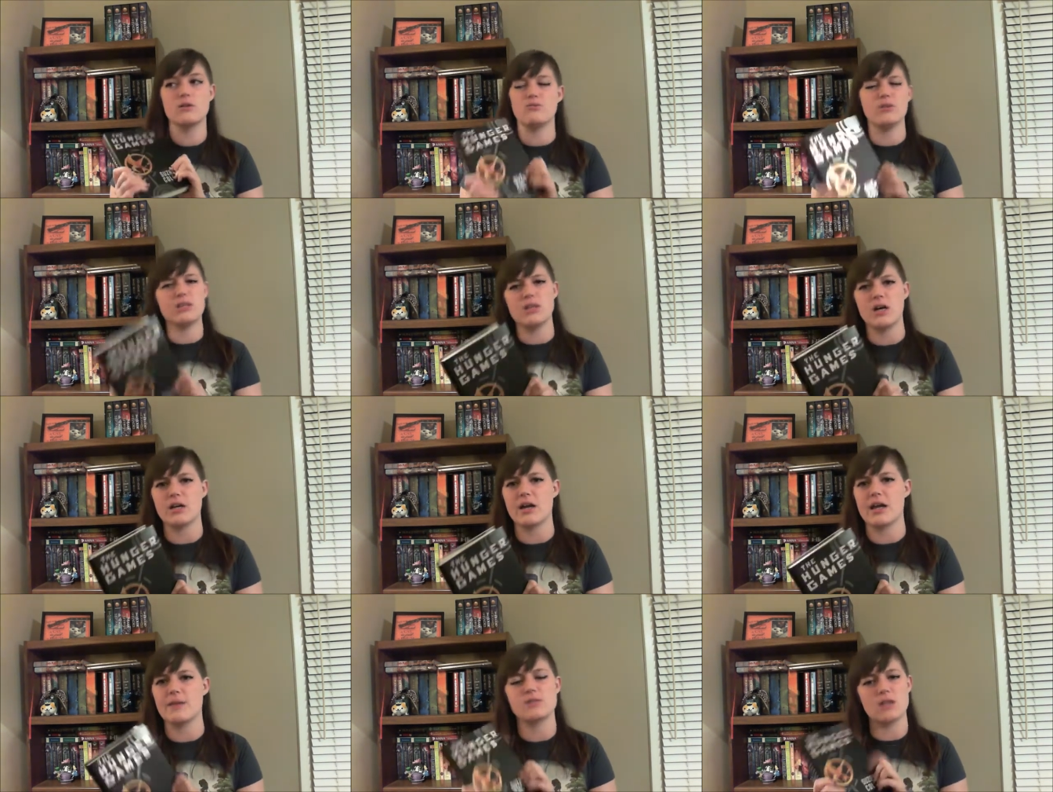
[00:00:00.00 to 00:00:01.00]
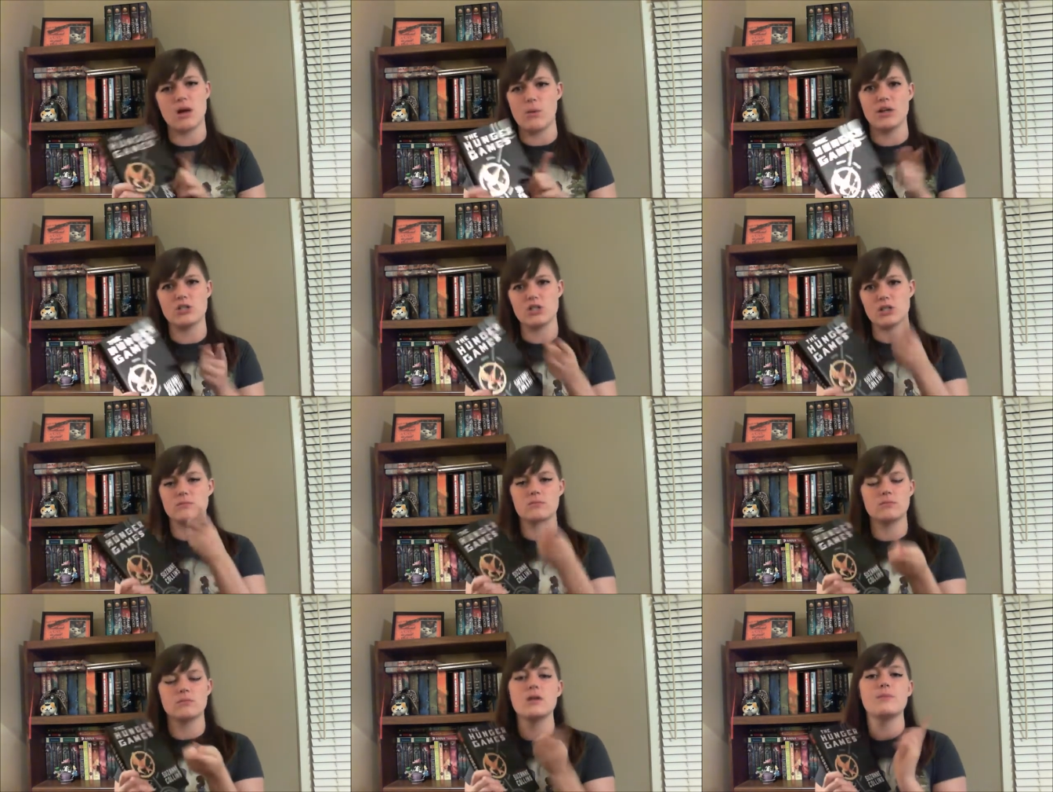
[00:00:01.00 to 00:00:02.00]
Read The Hunger Games, not watch it.
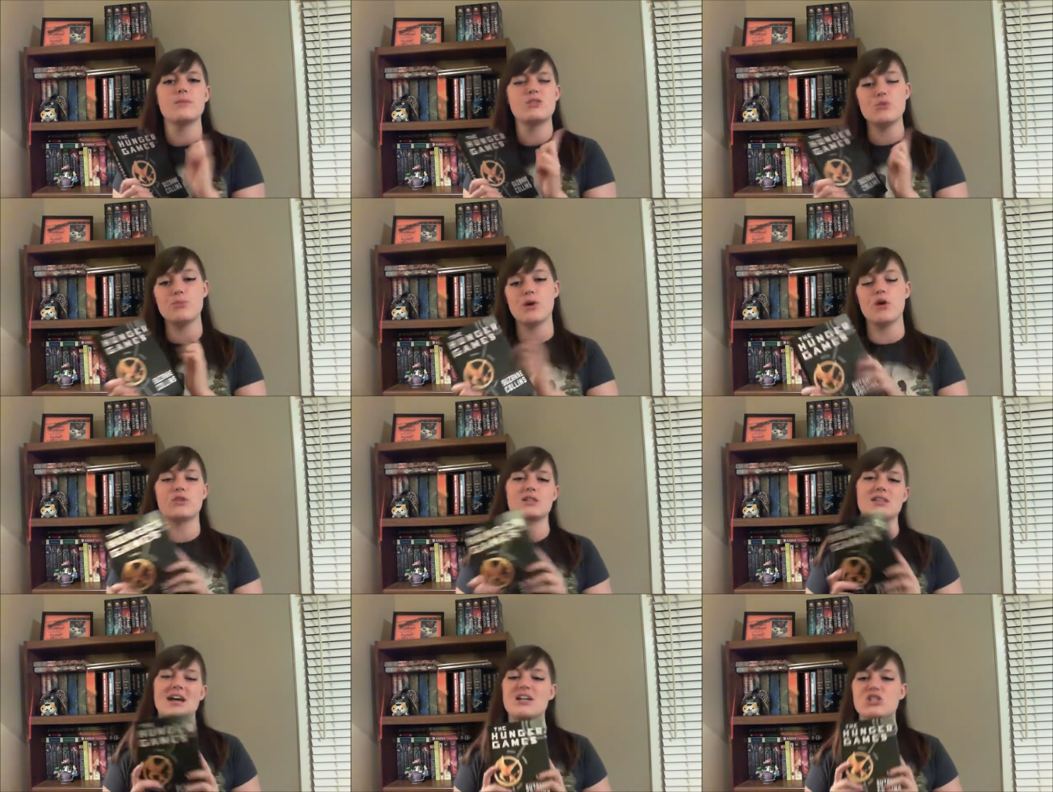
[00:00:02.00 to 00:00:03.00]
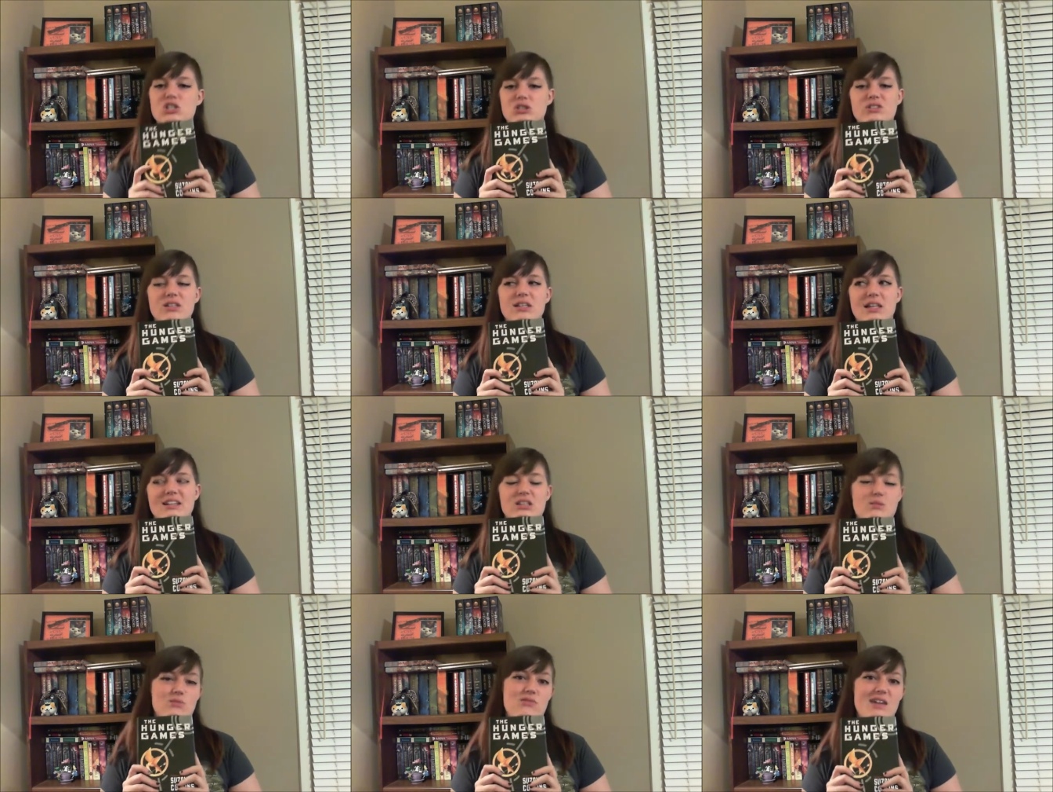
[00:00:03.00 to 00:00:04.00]
But do both, because I actually really like the
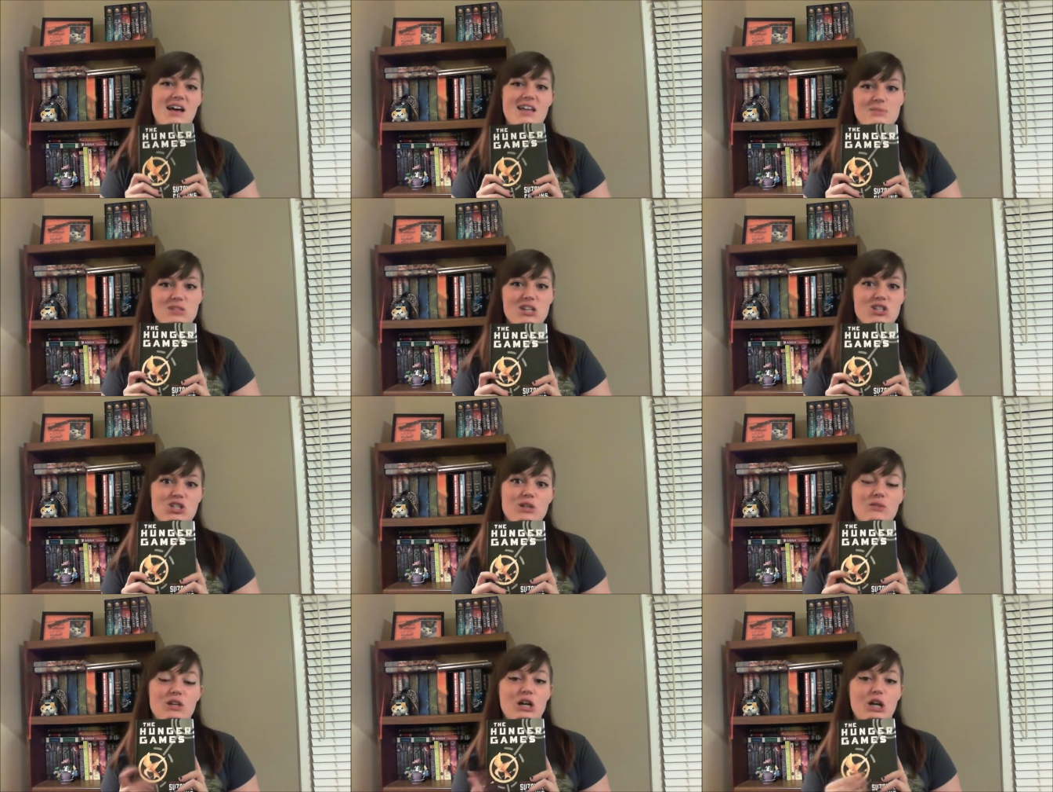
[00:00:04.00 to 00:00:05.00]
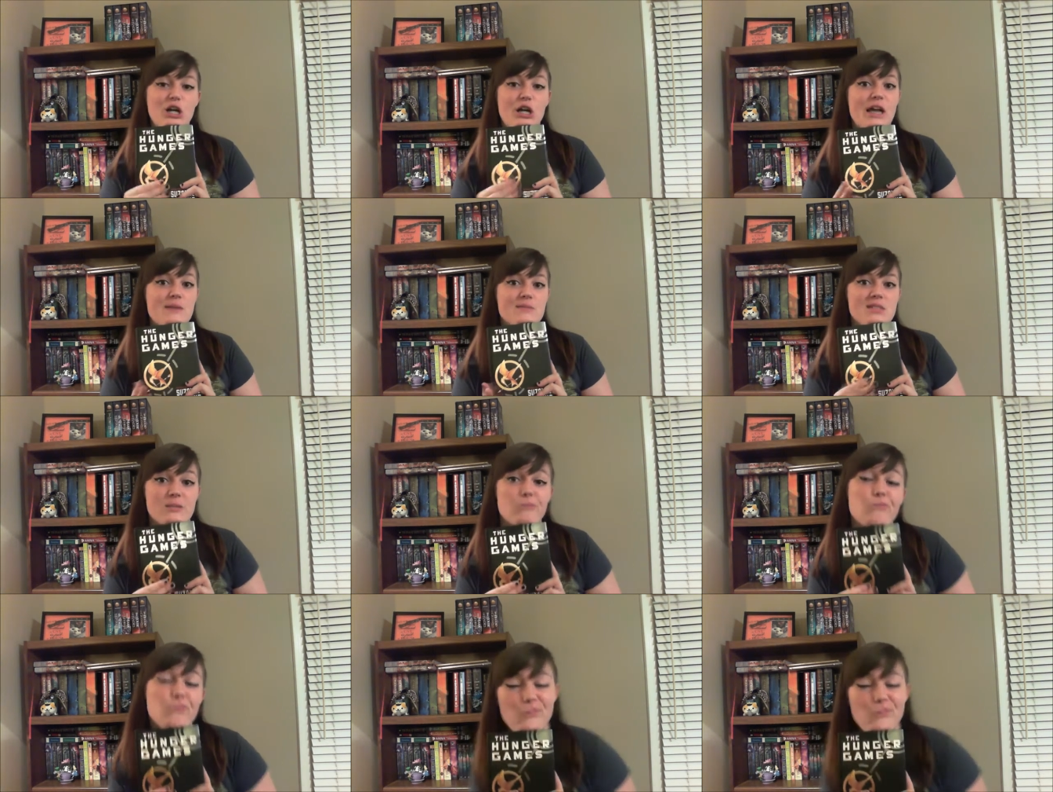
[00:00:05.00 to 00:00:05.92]
movie adaptation of The Hunger Games.